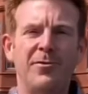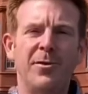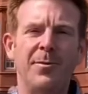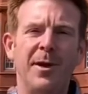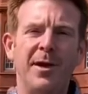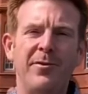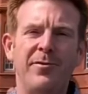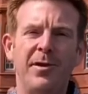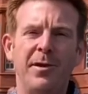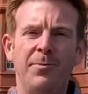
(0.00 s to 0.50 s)
I
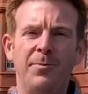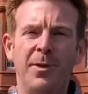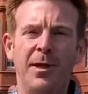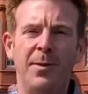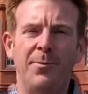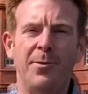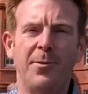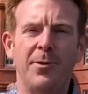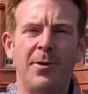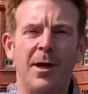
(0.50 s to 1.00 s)
mean, the dude
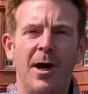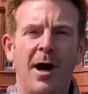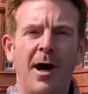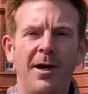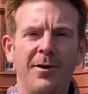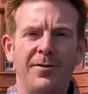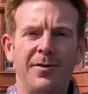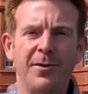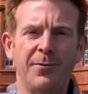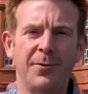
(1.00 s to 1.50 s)
is onto
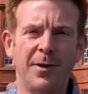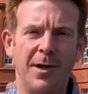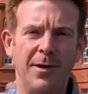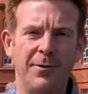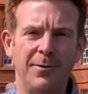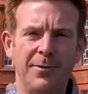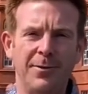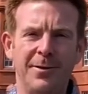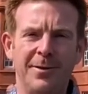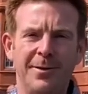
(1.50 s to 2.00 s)
them with all
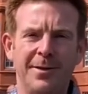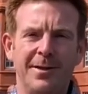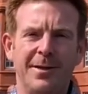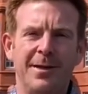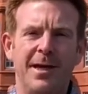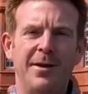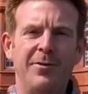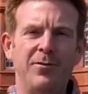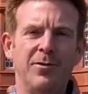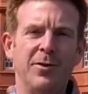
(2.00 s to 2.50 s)
his
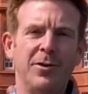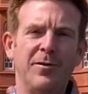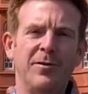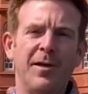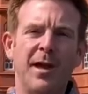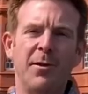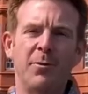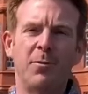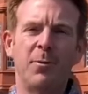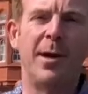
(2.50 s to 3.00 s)
journalistic skills